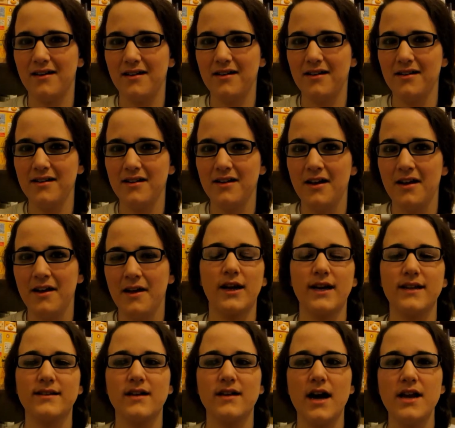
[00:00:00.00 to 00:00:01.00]
are.
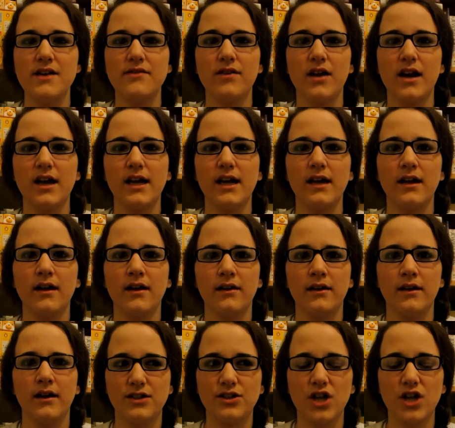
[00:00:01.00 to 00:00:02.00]
It's kind of like
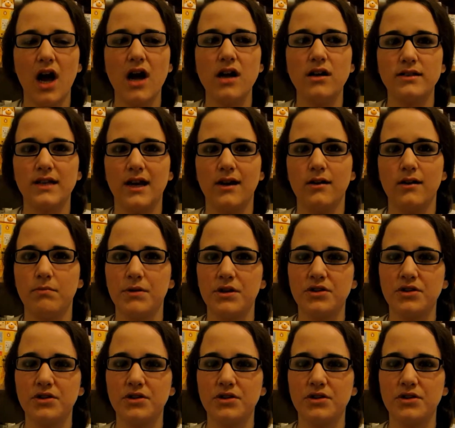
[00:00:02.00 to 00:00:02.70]
a child's outlook,